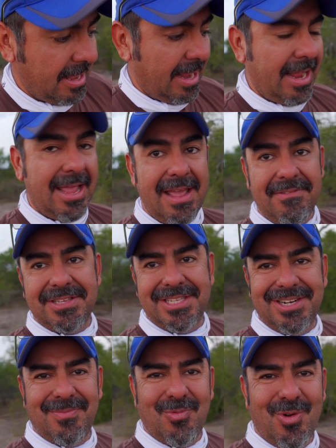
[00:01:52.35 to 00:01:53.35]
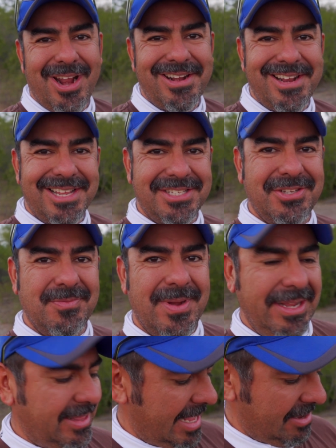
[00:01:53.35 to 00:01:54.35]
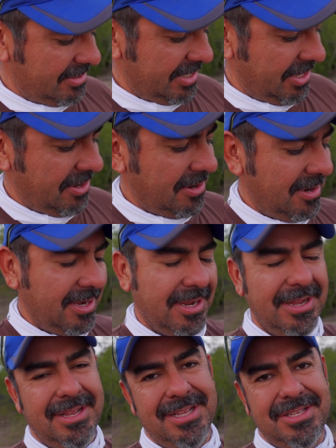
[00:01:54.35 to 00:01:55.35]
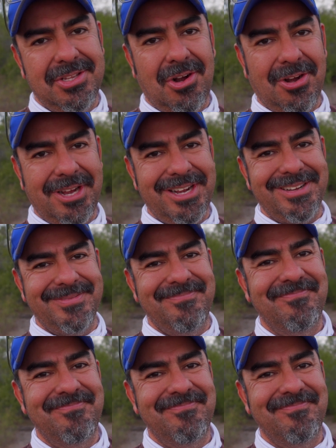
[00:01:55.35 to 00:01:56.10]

I have it set up right next to my 1,000 yard target,